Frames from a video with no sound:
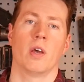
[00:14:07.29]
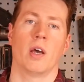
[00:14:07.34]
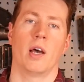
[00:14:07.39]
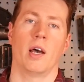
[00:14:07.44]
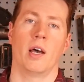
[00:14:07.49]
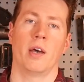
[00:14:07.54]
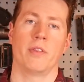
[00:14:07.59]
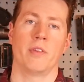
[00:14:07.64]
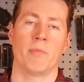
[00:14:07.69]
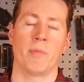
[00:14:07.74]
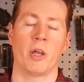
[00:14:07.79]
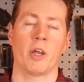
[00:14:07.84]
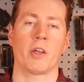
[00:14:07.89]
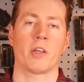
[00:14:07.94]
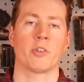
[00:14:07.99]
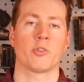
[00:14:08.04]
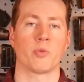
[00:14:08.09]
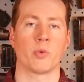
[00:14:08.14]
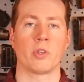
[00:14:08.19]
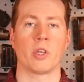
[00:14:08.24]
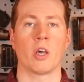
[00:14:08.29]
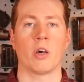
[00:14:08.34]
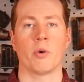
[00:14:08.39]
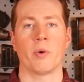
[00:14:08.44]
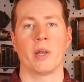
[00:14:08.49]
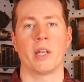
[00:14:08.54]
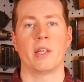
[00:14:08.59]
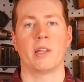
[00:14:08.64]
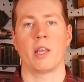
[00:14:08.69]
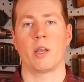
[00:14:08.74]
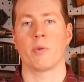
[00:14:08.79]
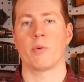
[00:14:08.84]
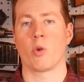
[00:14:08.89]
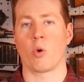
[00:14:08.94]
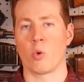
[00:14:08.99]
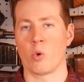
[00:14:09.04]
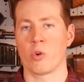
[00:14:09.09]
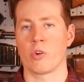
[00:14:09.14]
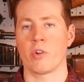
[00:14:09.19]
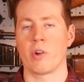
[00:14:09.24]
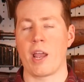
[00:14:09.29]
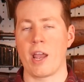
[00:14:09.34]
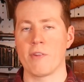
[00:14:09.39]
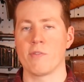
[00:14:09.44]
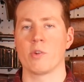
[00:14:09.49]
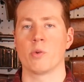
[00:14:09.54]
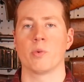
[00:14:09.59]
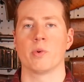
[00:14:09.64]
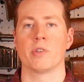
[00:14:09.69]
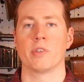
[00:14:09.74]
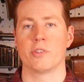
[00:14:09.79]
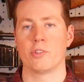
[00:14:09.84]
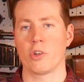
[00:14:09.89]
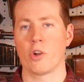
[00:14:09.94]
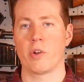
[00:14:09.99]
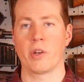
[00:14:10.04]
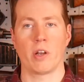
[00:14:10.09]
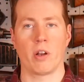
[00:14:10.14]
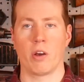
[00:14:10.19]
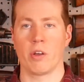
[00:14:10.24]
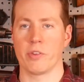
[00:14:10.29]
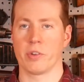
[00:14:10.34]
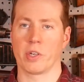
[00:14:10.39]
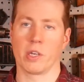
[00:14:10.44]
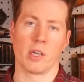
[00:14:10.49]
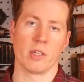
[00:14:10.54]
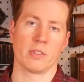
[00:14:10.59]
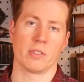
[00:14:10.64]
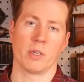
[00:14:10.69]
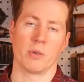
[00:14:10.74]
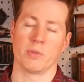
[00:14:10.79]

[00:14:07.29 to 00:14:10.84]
the Americans would go in and they would order everyone to turn in all their guns.